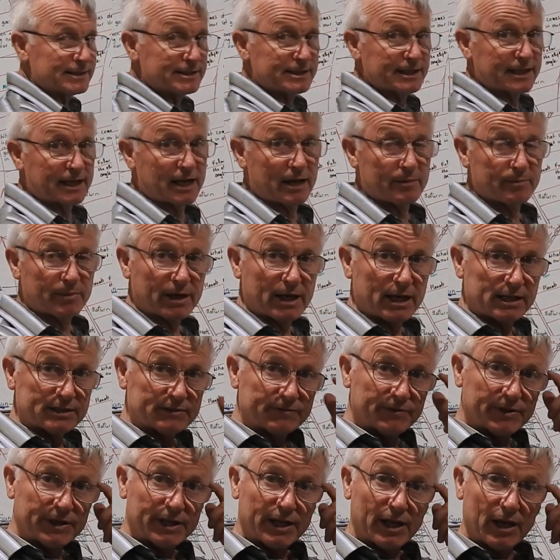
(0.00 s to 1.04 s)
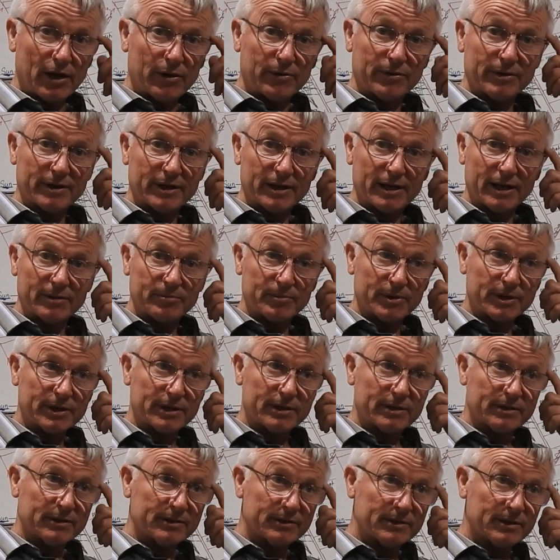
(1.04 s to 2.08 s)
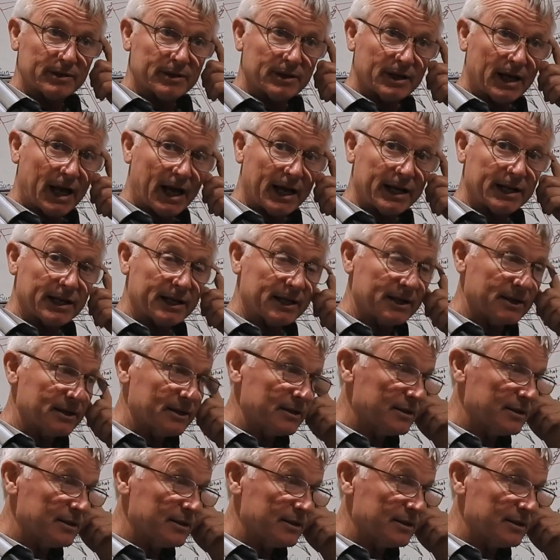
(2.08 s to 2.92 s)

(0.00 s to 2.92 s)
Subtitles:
Check out my last video, Edmund Haley.